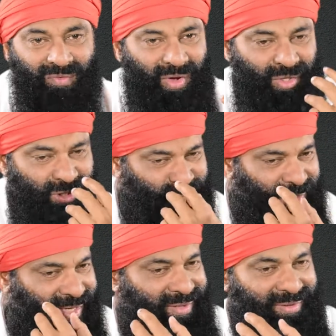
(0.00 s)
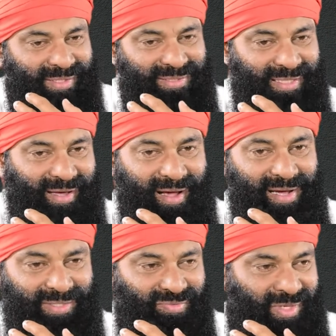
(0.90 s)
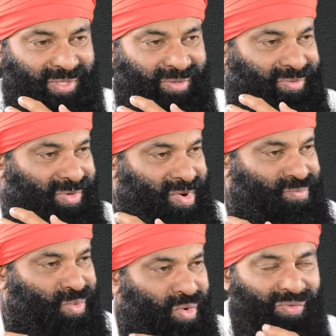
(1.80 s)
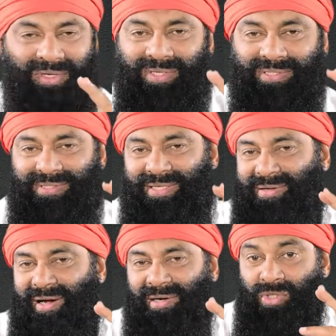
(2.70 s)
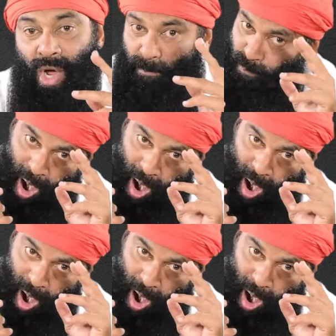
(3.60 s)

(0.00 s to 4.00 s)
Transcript: When you speak, it is an art. When you move, it is an art.